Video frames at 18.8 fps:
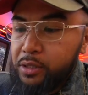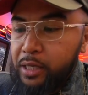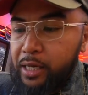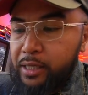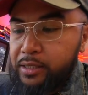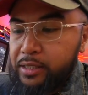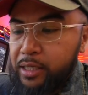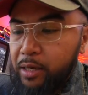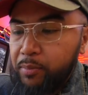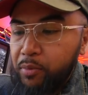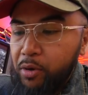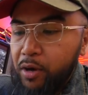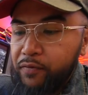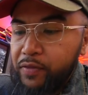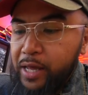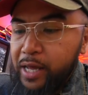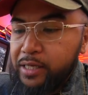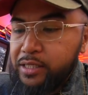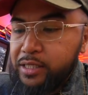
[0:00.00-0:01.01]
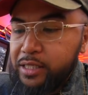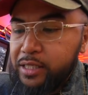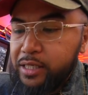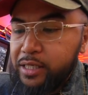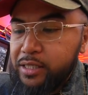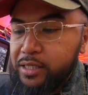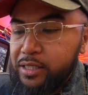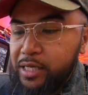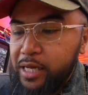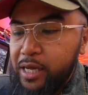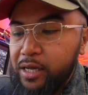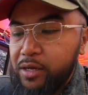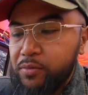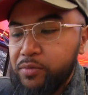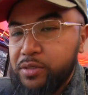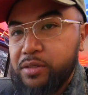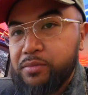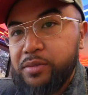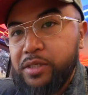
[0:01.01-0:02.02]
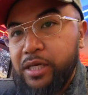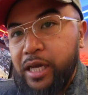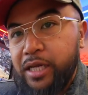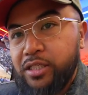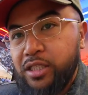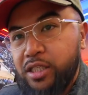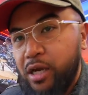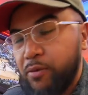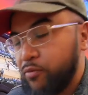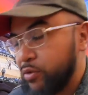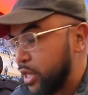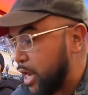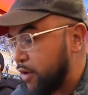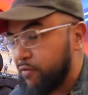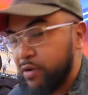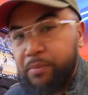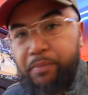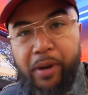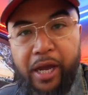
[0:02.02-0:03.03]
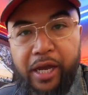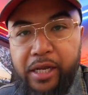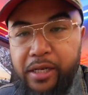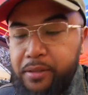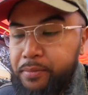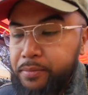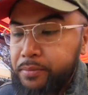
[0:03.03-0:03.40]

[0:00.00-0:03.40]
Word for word: you gotta top off that cheesesteak with some ketchup with every bite.